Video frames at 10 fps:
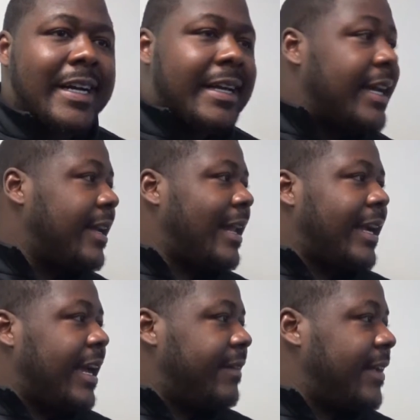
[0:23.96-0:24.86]
Again,
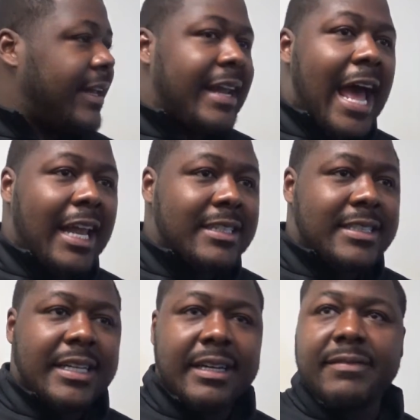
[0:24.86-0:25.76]
I gave the
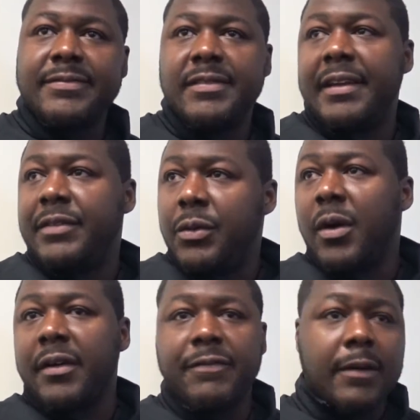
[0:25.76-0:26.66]
analogy of if you
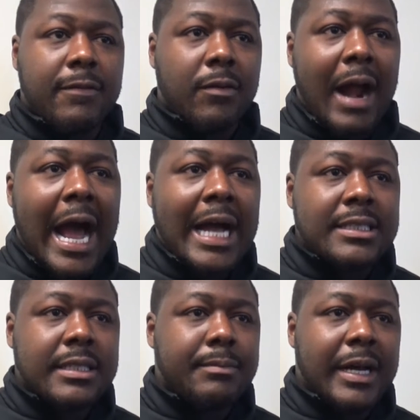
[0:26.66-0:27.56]
work for
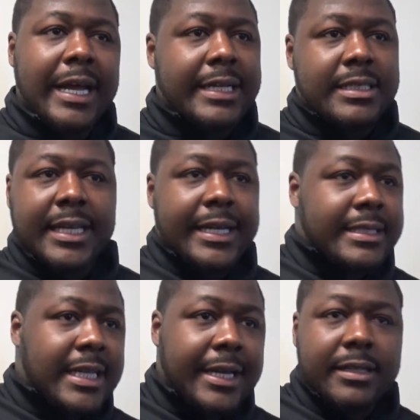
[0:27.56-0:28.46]
Verizon, but
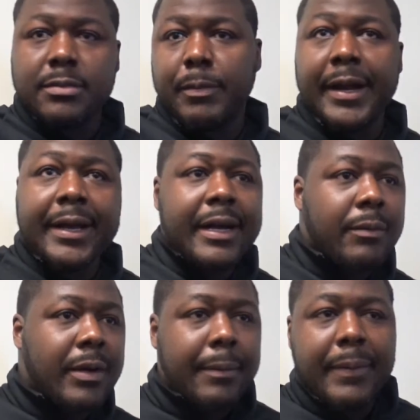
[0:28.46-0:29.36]
AT&T or Sprint
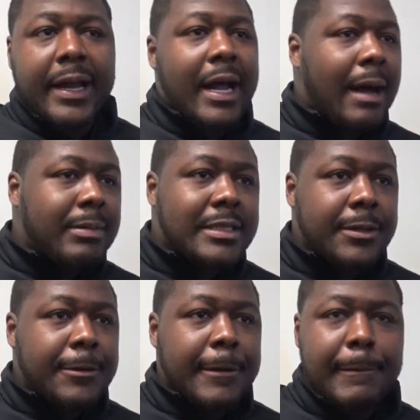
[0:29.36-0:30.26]
come with a better
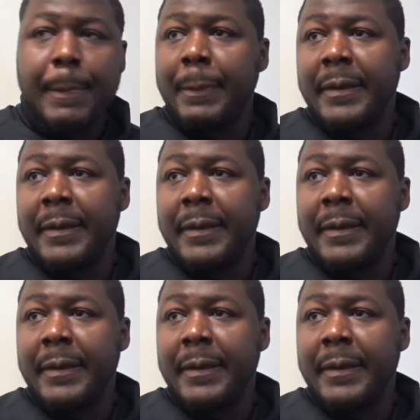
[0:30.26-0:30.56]
opportunity.